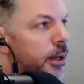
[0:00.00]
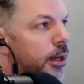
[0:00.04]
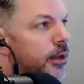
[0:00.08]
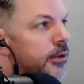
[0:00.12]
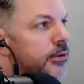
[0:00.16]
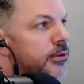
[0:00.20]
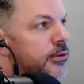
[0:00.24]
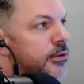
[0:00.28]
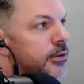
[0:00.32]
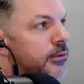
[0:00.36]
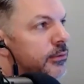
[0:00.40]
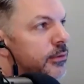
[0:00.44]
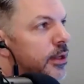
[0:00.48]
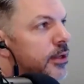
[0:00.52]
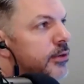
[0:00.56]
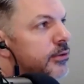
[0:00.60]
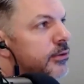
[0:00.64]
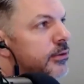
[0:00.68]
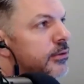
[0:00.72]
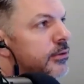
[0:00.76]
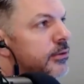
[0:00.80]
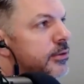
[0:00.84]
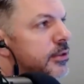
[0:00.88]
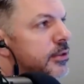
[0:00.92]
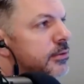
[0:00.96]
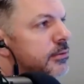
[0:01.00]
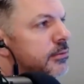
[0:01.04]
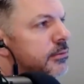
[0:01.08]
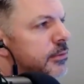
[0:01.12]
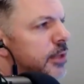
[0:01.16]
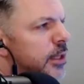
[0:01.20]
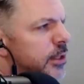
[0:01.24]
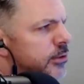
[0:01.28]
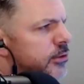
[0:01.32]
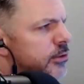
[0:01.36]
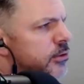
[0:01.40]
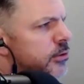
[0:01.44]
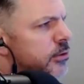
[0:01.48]
positive lessons. And
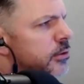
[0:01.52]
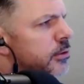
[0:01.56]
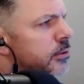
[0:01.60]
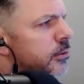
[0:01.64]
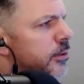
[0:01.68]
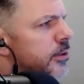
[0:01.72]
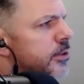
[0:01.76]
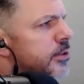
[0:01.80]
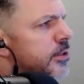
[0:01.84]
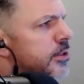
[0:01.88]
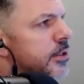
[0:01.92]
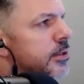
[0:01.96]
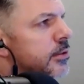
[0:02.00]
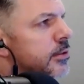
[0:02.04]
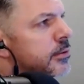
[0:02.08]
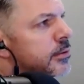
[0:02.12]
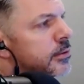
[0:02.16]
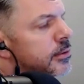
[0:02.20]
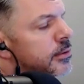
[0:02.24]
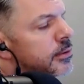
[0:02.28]
that's true, isn't it?